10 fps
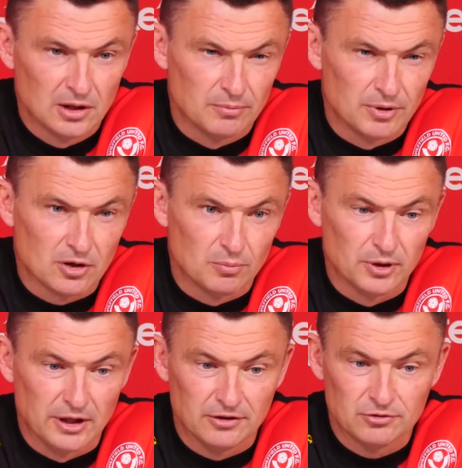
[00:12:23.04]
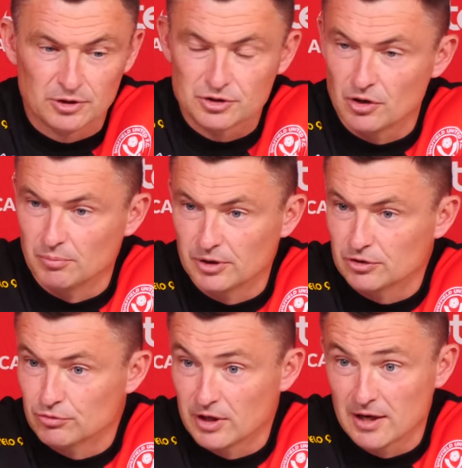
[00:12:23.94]
and be completely switched on.
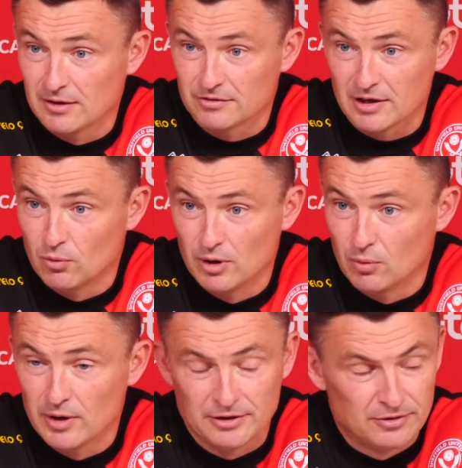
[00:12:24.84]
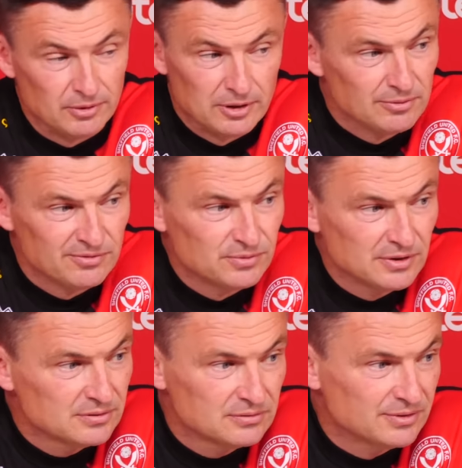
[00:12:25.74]
Because regardless how well we're doing,
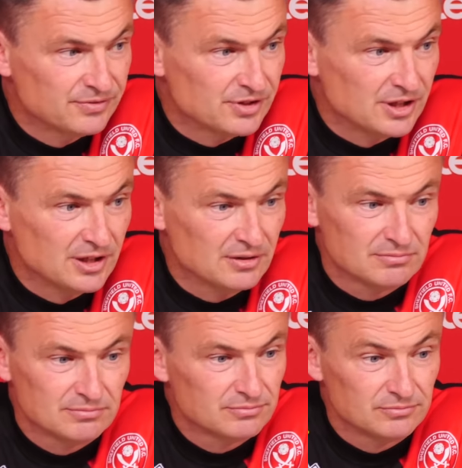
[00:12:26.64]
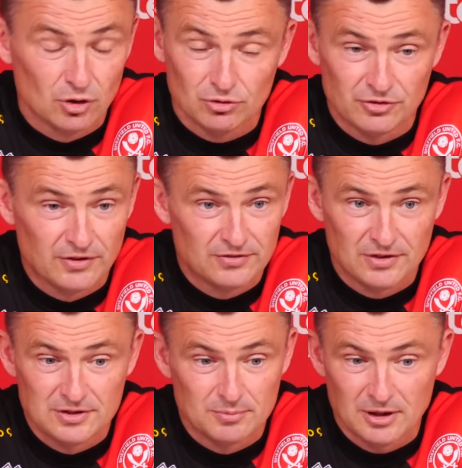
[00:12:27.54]
we've seen it, not just this
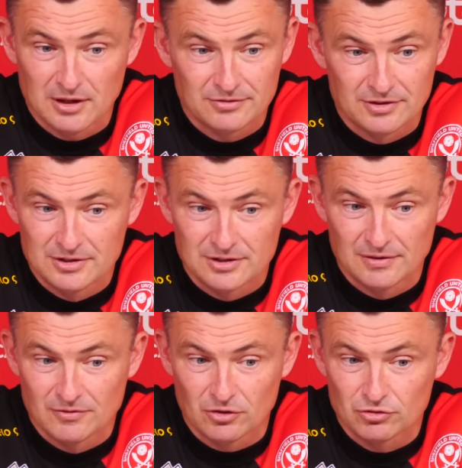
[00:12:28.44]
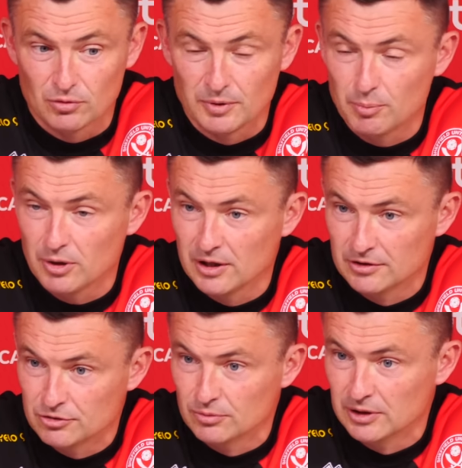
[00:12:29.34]
season, but last season, they've got so many
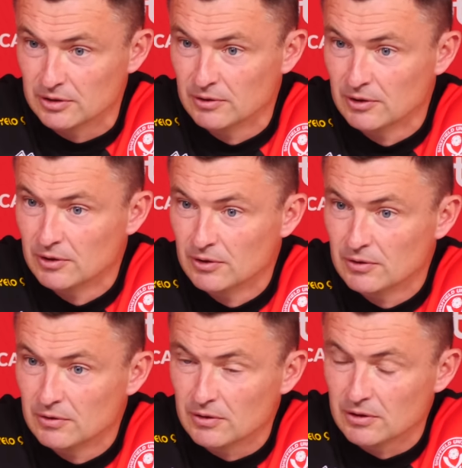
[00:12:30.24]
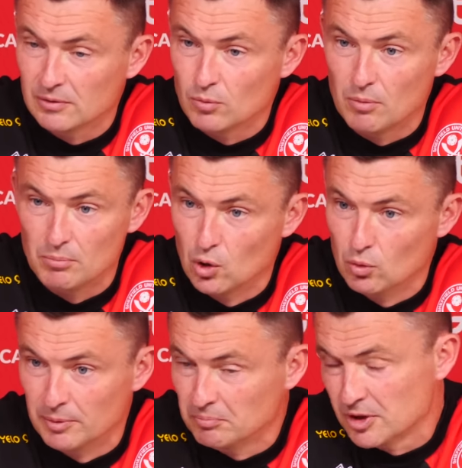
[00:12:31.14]
players who in one
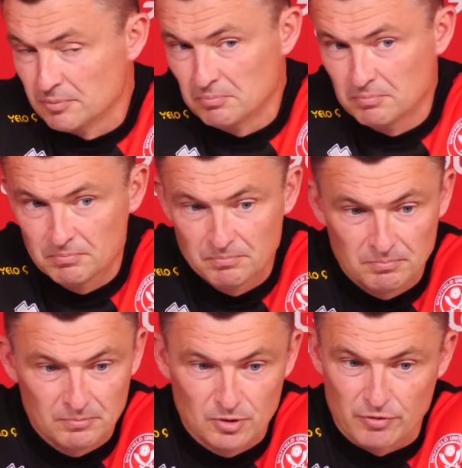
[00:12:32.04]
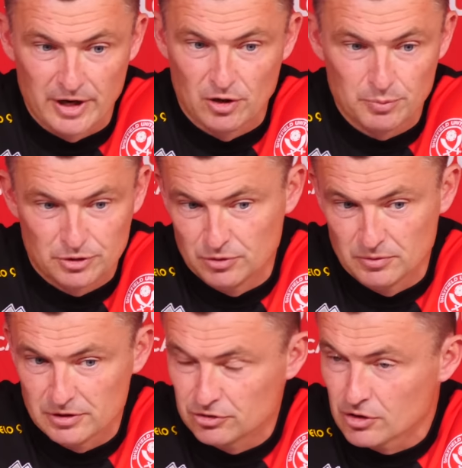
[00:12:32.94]
moment can create an
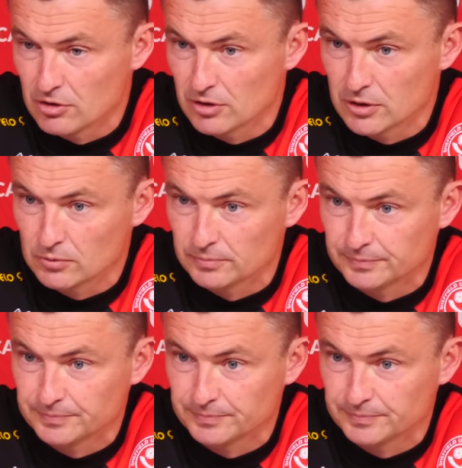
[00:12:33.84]
opportunity, score a goal.